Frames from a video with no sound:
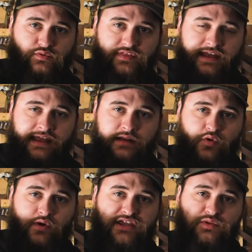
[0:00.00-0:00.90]
with that
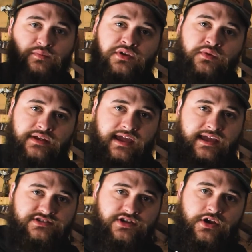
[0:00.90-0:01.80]
animal, it
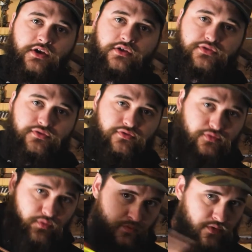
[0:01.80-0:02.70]
communicates
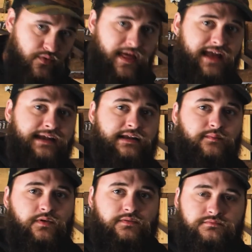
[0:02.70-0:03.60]
through that
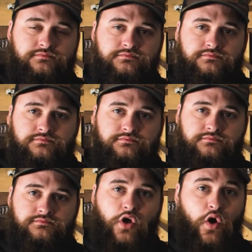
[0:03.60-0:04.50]
animal.
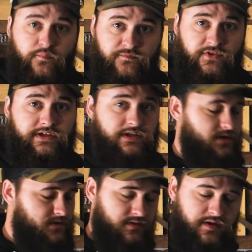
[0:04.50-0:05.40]
Hopefully.
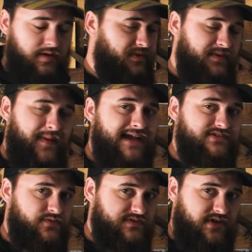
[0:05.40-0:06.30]
Complete
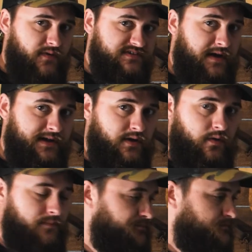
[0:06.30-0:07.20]
pass-through is always my goal.
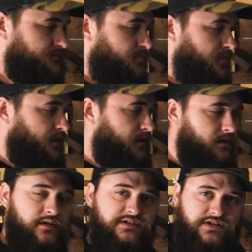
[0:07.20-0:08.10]

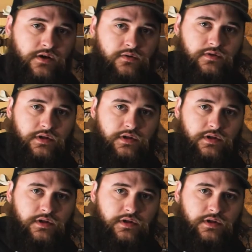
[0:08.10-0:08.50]
So,